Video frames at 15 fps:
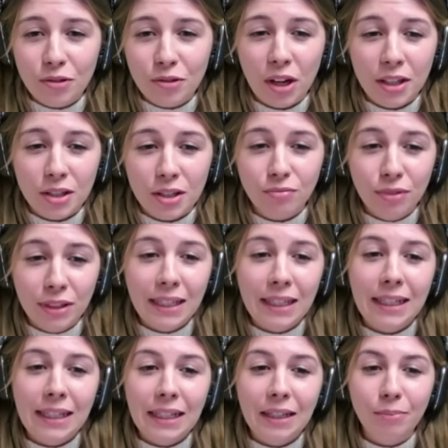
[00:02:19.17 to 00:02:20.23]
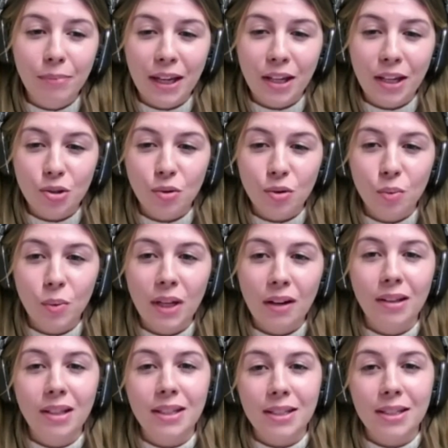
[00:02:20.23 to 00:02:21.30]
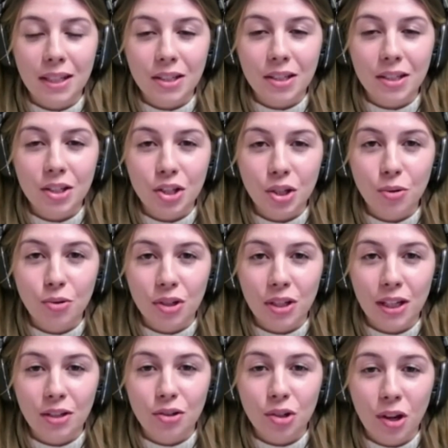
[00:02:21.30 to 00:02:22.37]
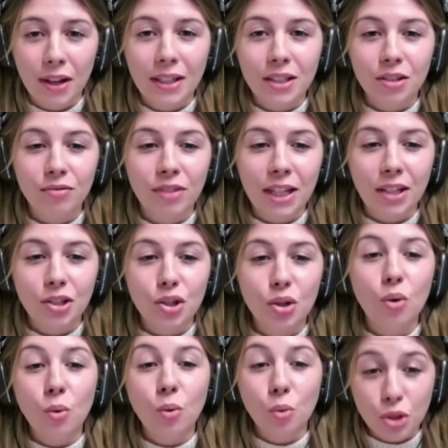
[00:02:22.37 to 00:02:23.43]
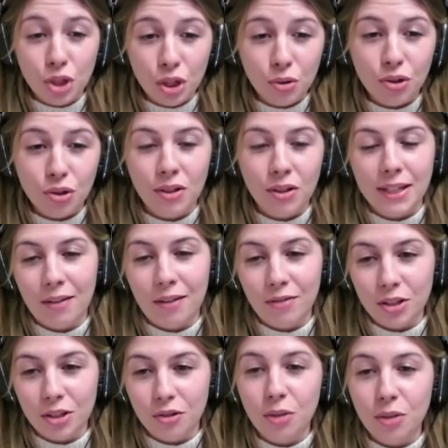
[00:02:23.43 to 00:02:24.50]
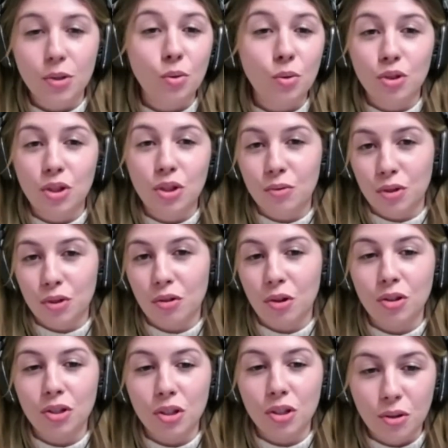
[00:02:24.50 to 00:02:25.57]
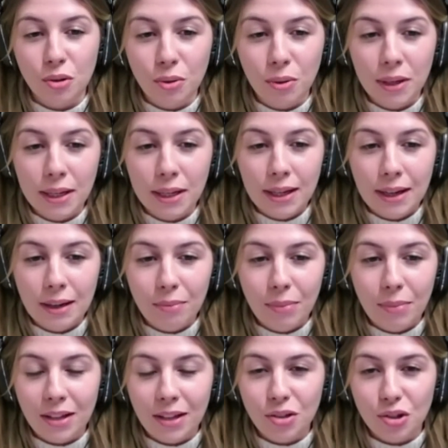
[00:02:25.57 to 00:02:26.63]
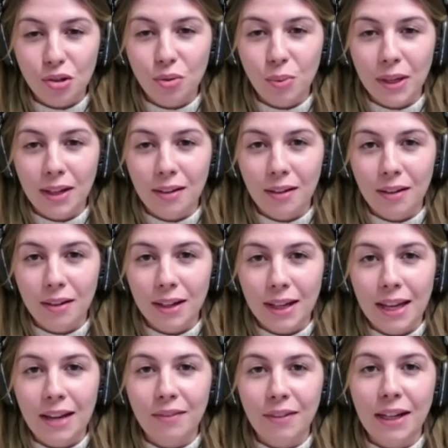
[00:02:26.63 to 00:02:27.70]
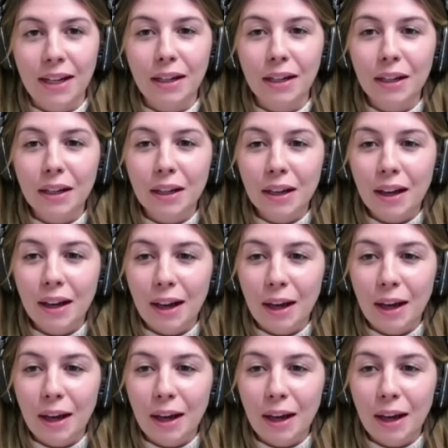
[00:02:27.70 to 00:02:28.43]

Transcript: we've tried to really make sure that we are listening to the children and trying to reach all children, this at-risk group, all children across the school, and making sure we are hearing